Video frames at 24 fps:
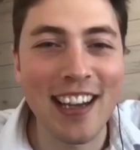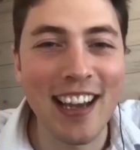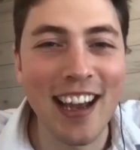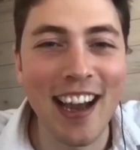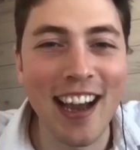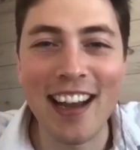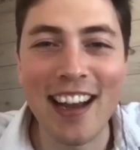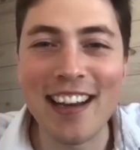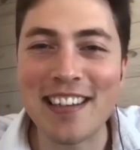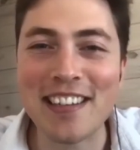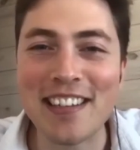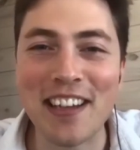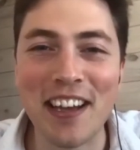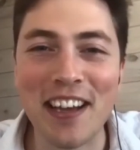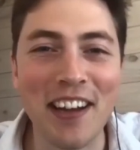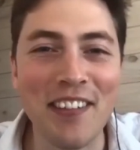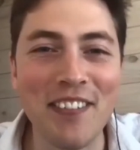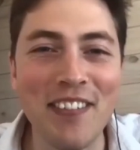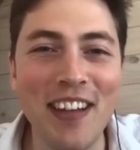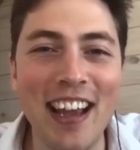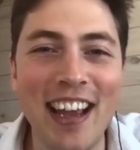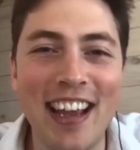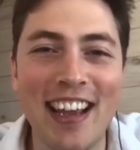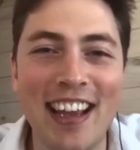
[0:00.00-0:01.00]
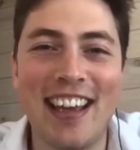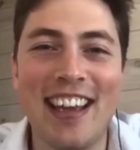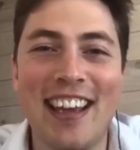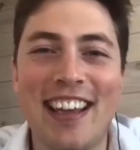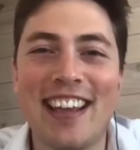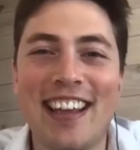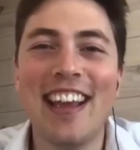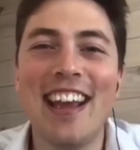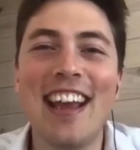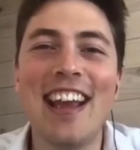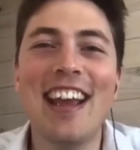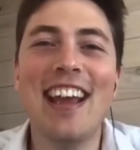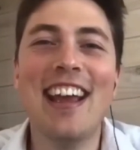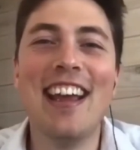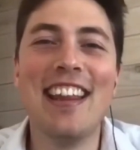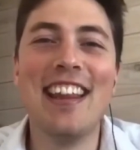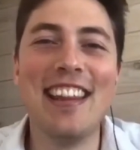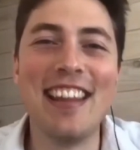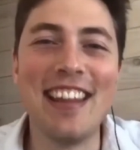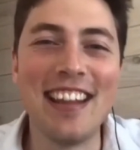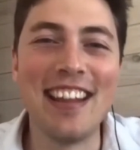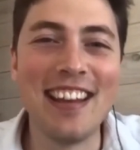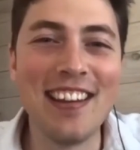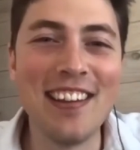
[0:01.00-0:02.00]
I just can't make
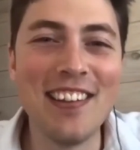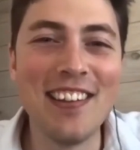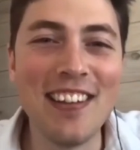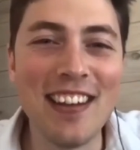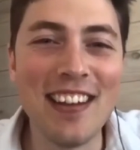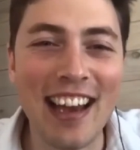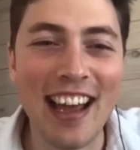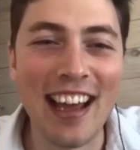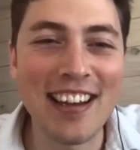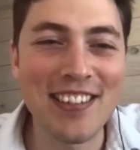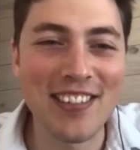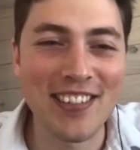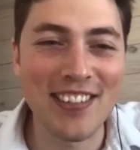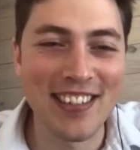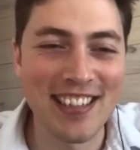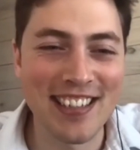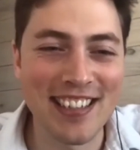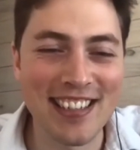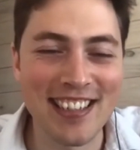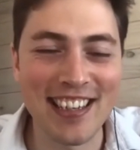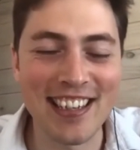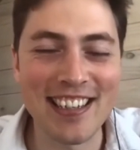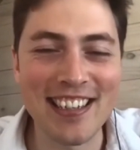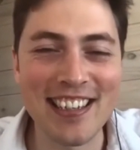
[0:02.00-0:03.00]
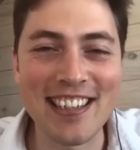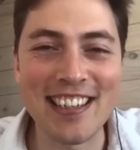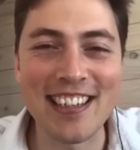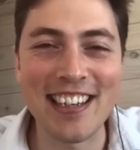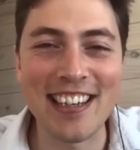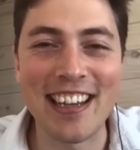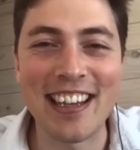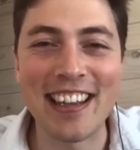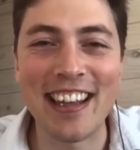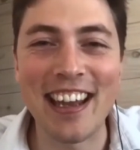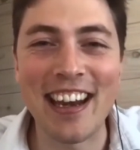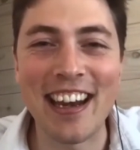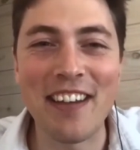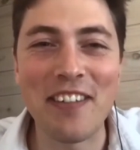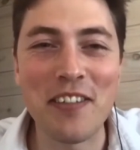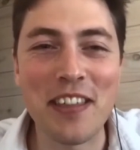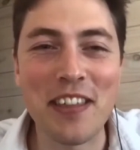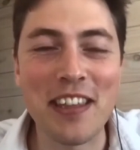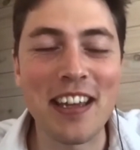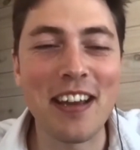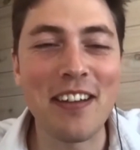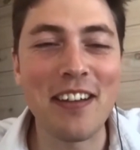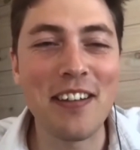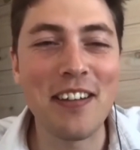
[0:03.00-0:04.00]
unilateral decisions like that. I
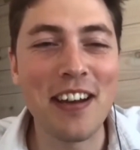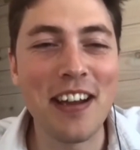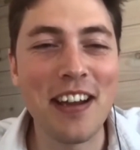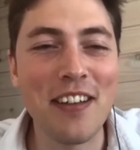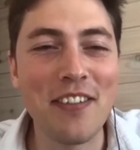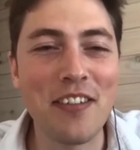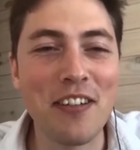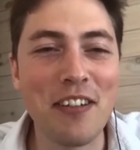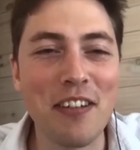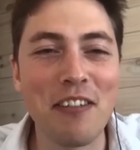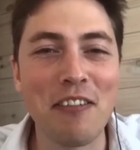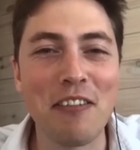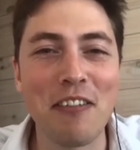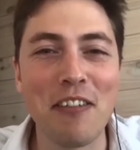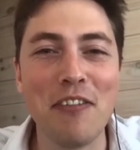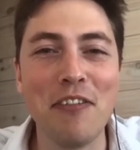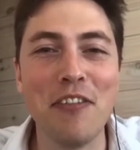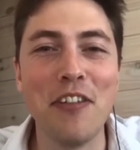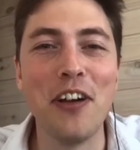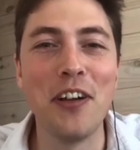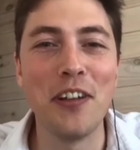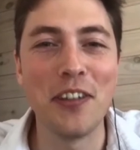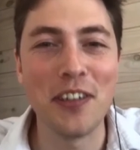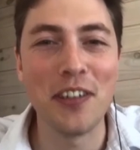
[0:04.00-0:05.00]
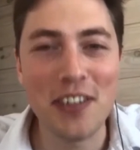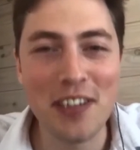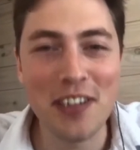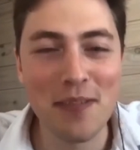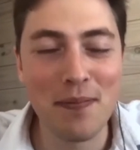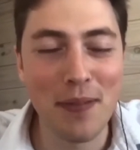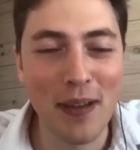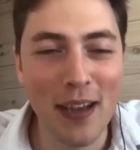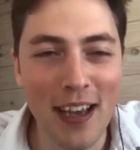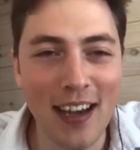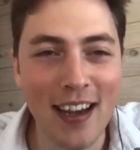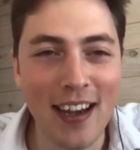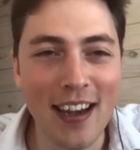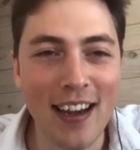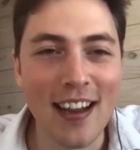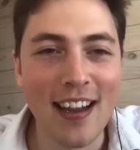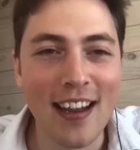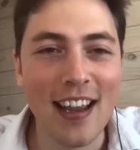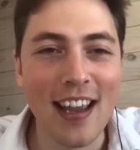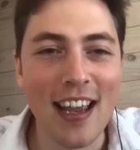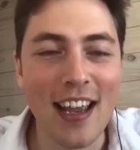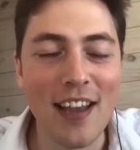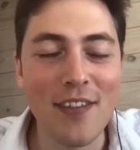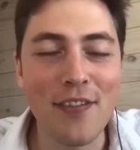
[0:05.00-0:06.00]
would think I would have a revolt. But
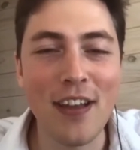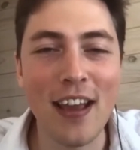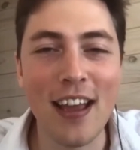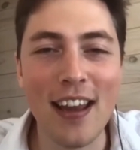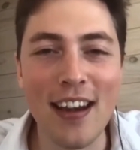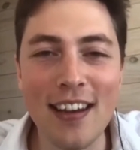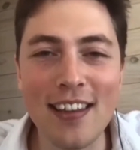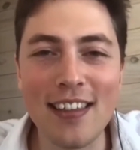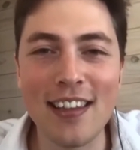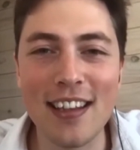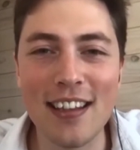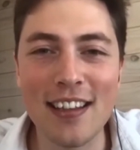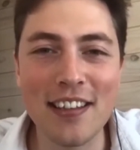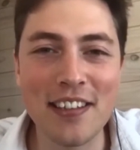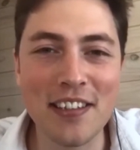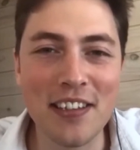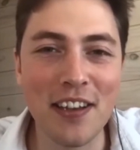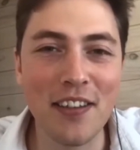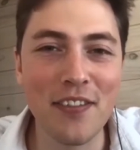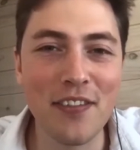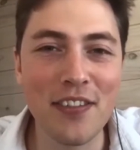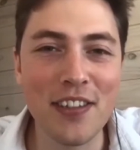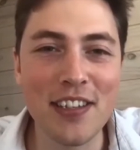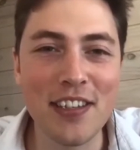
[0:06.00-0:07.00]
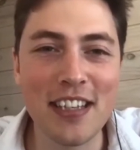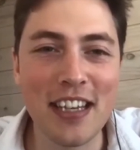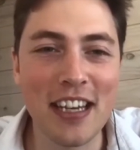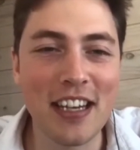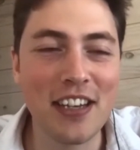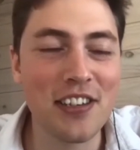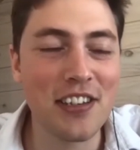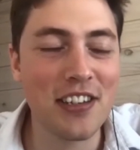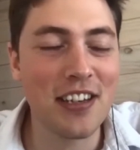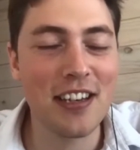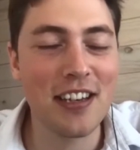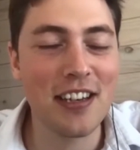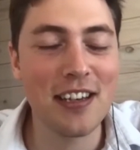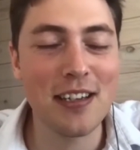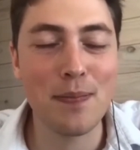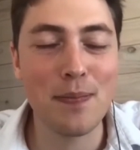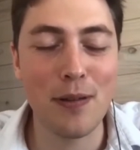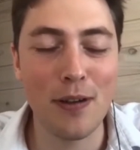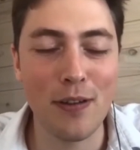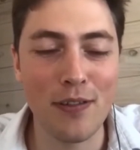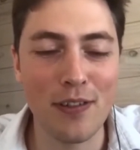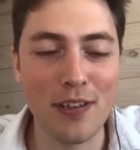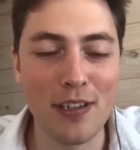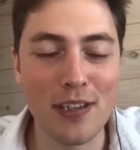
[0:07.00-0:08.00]
if anything, this conversation has
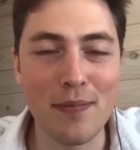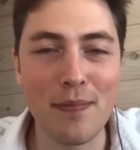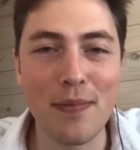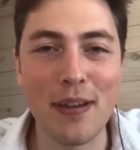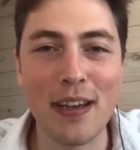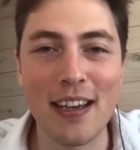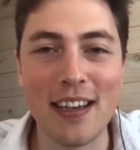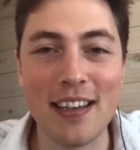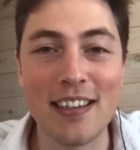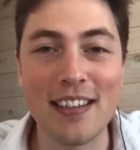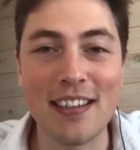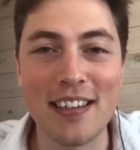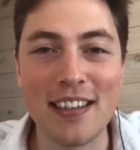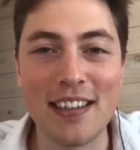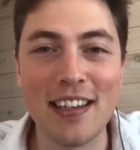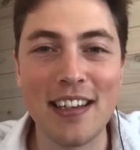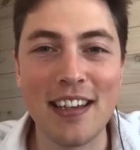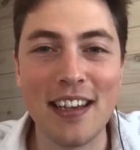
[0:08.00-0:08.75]
proven to me is